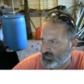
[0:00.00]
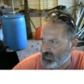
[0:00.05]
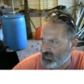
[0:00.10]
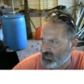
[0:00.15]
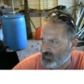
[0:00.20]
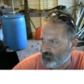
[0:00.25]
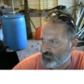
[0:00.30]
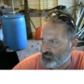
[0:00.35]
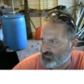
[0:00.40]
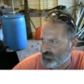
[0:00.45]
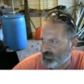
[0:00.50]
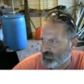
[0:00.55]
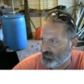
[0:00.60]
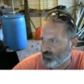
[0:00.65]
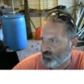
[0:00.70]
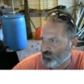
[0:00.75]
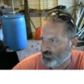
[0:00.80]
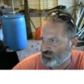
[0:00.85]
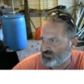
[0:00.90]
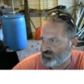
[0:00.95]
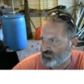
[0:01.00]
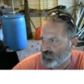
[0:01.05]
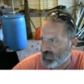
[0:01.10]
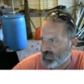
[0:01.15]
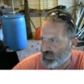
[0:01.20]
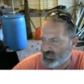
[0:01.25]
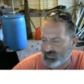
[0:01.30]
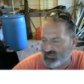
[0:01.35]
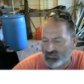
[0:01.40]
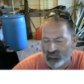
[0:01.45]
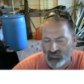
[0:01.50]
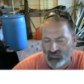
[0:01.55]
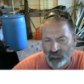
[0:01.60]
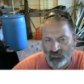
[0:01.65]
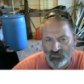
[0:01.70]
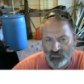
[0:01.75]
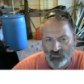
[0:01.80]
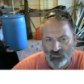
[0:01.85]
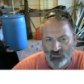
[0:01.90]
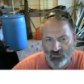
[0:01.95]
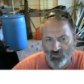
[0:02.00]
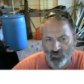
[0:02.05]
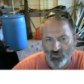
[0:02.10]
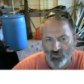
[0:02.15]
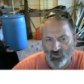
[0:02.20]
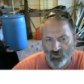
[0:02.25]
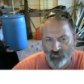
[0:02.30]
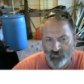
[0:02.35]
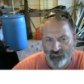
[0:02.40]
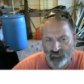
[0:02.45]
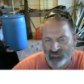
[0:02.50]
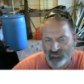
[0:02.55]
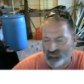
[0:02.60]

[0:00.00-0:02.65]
it, if it's like old stock, or if it's